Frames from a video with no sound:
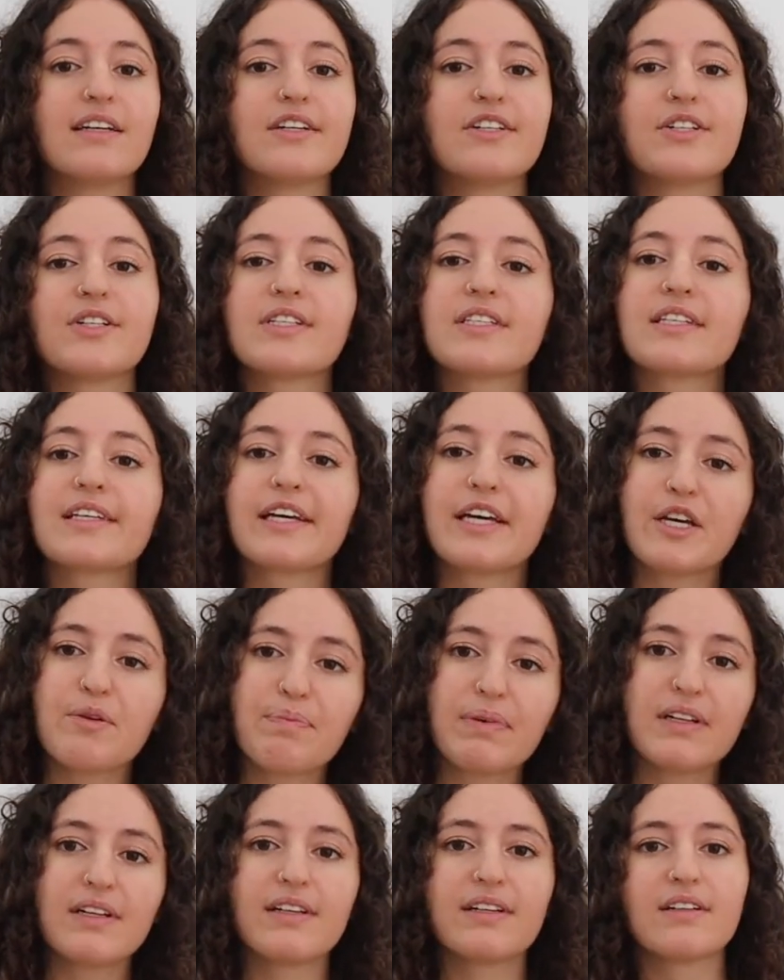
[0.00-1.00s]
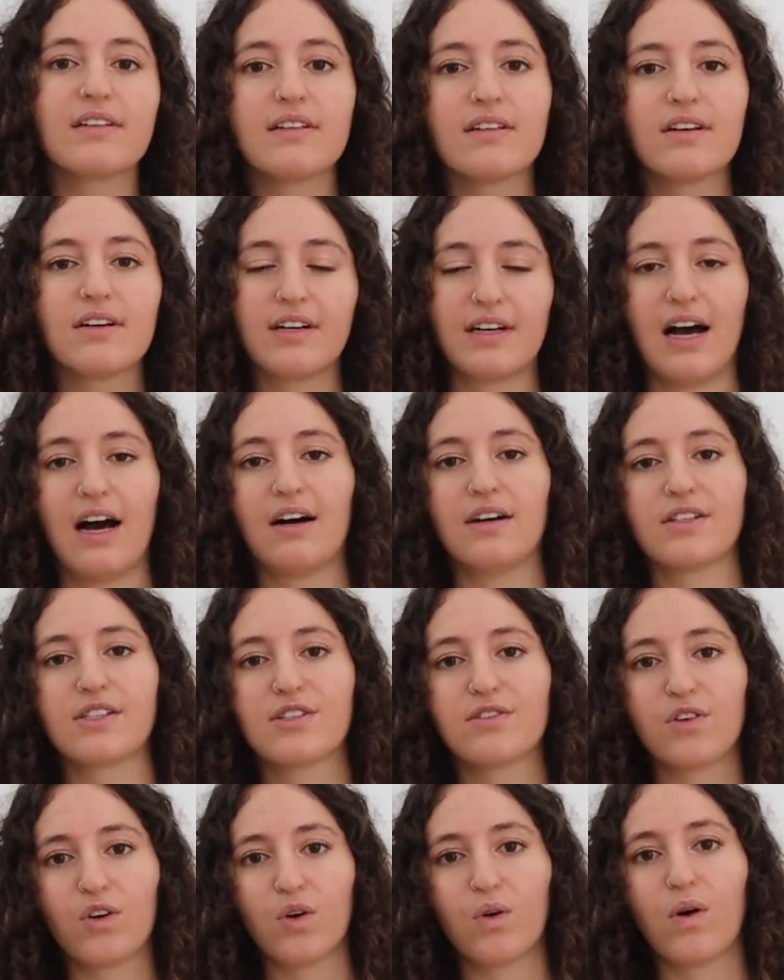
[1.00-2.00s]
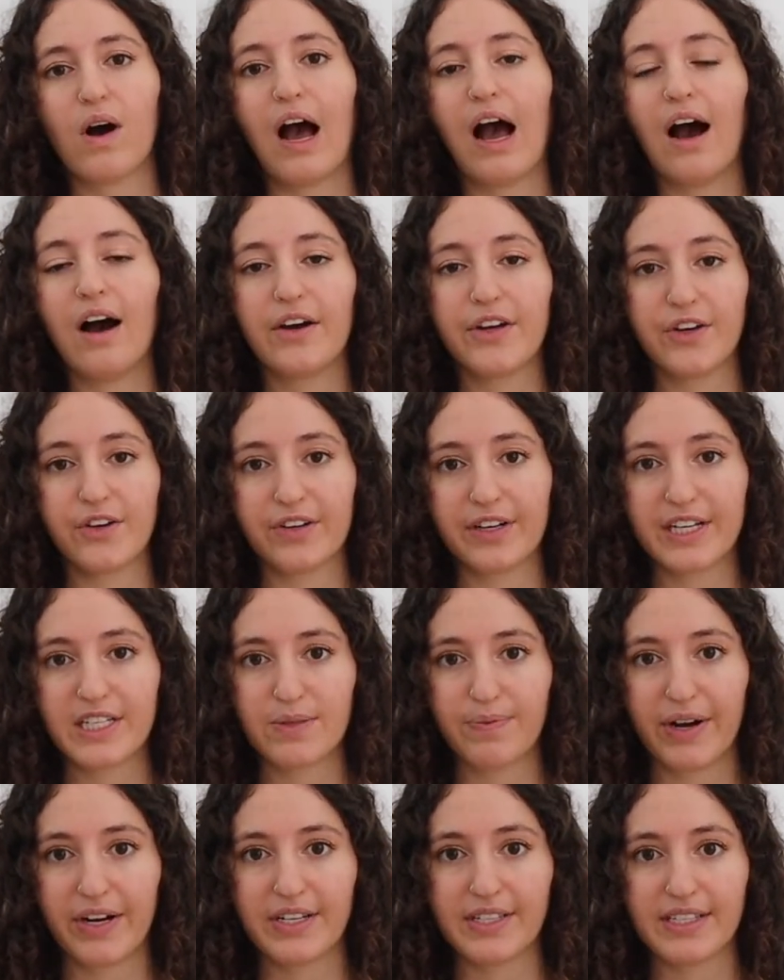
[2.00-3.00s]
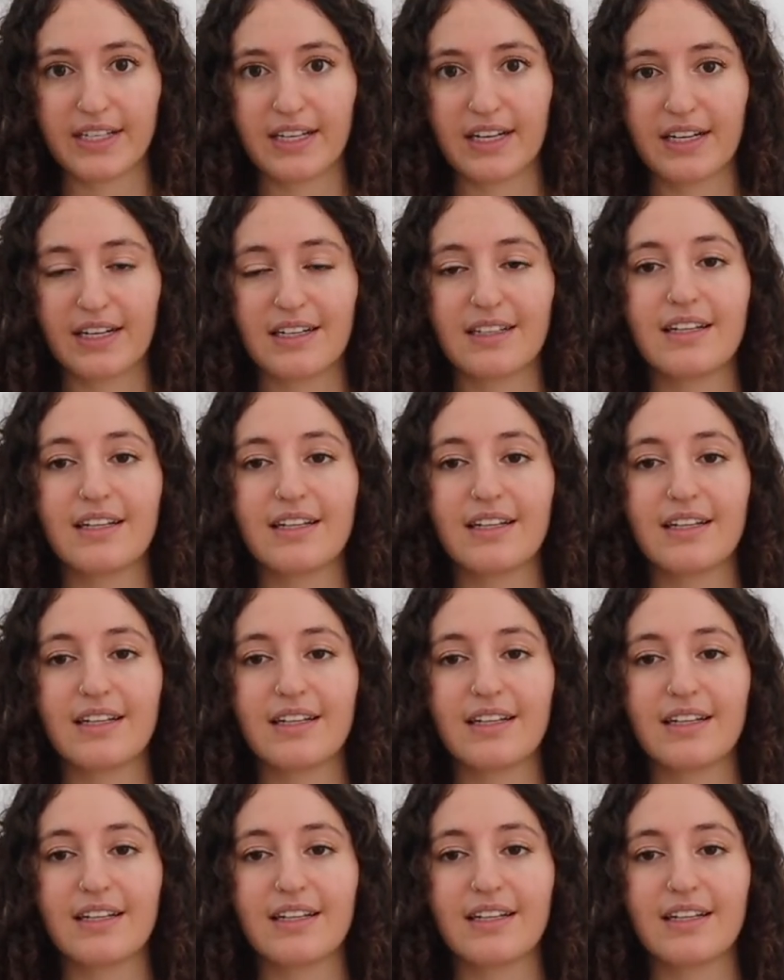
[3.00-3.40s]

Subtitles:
Just keep a little lookout for how you're experiencing it.